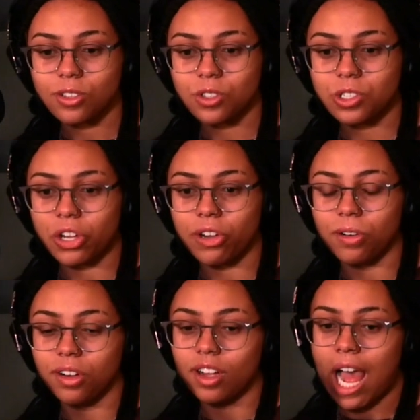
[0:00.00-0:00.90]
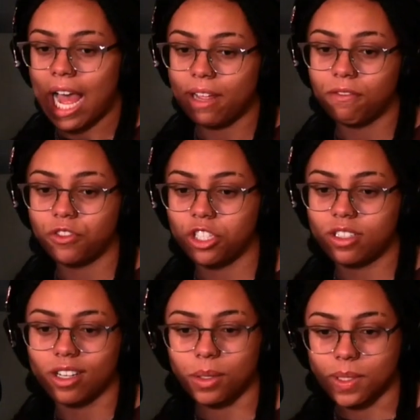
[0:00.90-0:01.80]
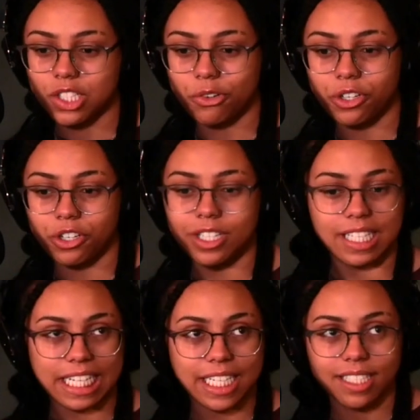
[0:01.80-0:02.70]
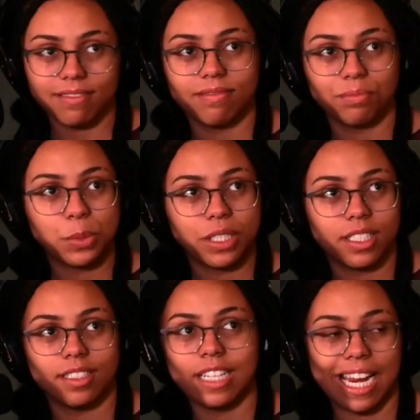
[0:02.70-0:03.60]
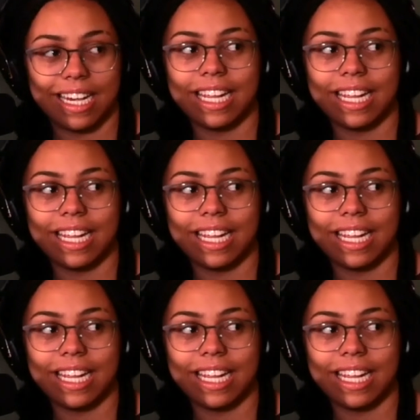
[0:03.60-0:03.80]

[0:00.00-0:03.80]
So I've just always known her as like Sandy.